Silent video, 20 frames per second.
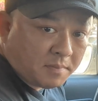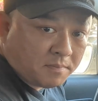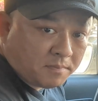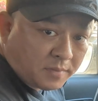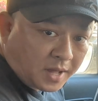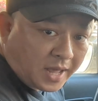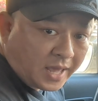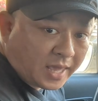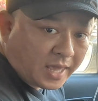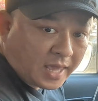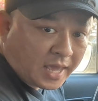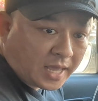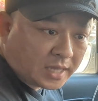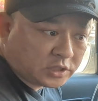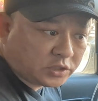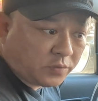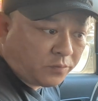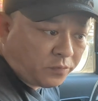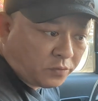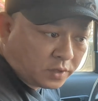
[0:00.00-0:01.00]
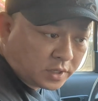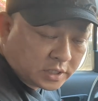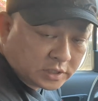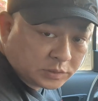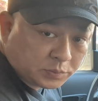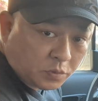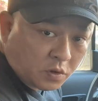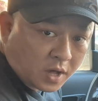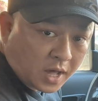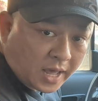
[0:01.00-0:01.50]
my gadget from
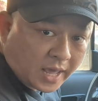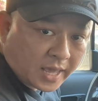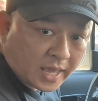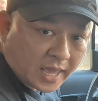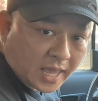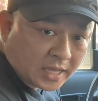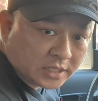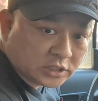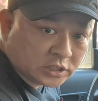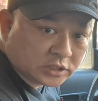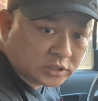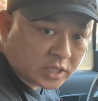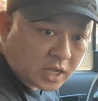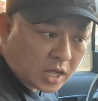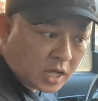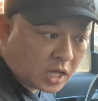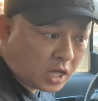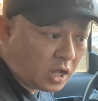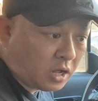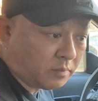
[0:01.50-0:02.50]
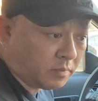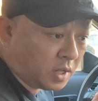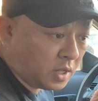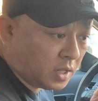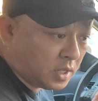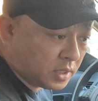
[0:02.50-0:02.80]
GizmoGuyGadgets.com.